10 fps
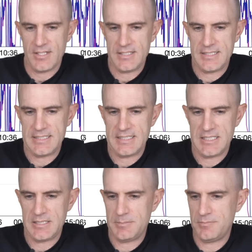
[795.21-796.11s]

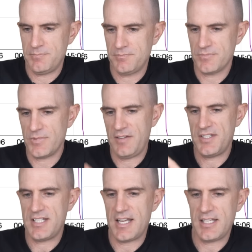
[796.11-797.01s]
um, we have
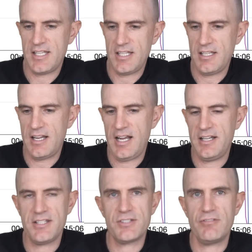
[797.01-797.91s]
the data here
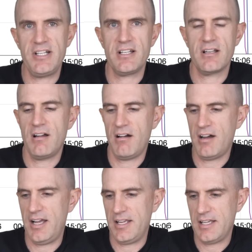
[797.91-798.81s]
and it's reading
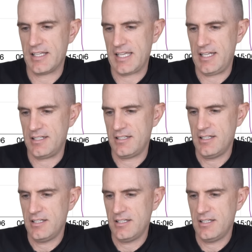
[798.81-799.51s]
high again.